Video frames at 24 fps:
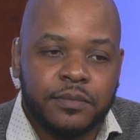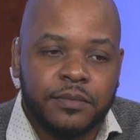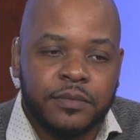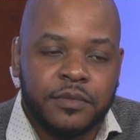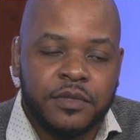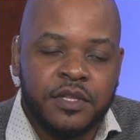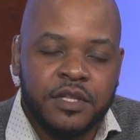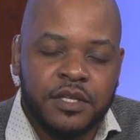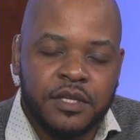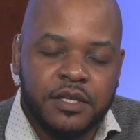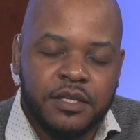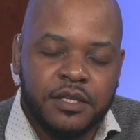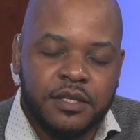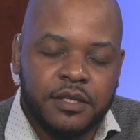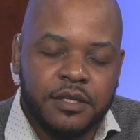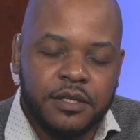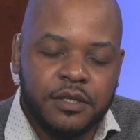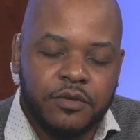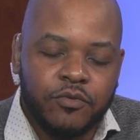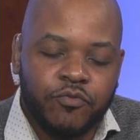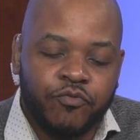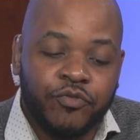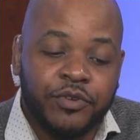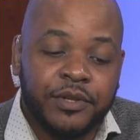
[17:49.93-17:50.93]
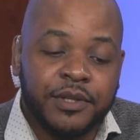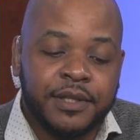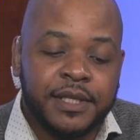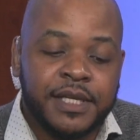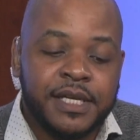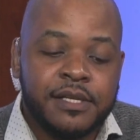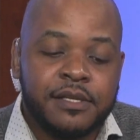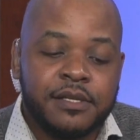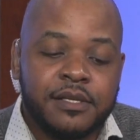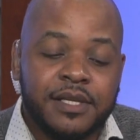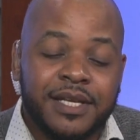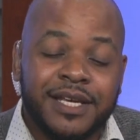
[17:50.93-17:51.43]
the
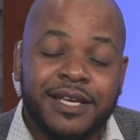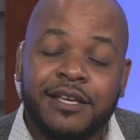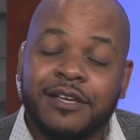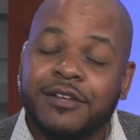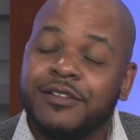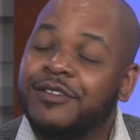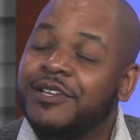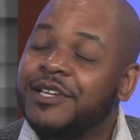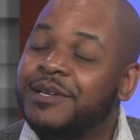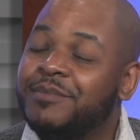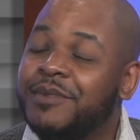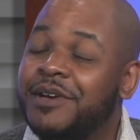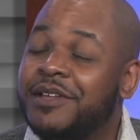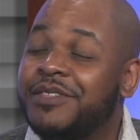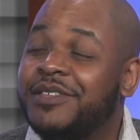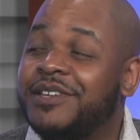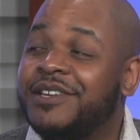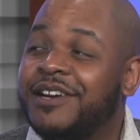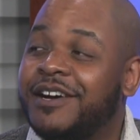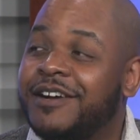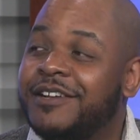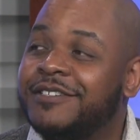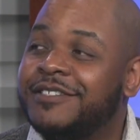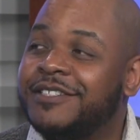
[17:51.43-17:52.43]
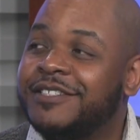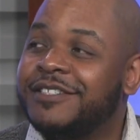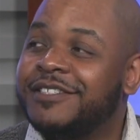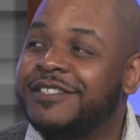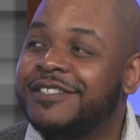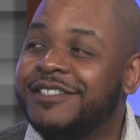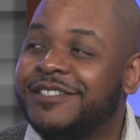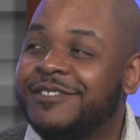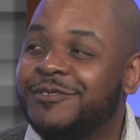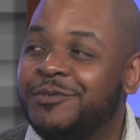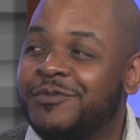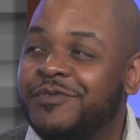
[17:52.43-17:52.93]
related healing
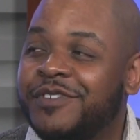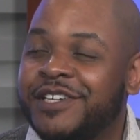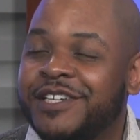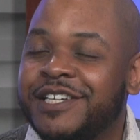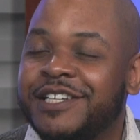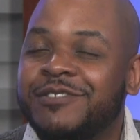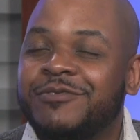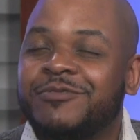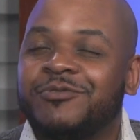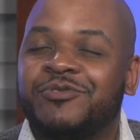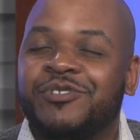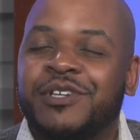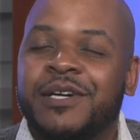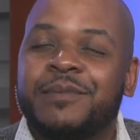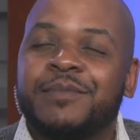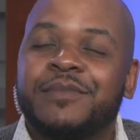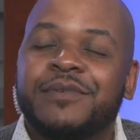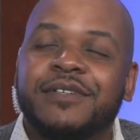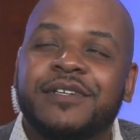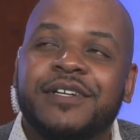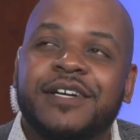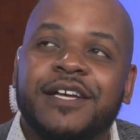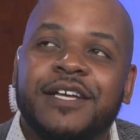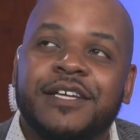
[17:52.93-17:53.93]
methodologies to financial trauma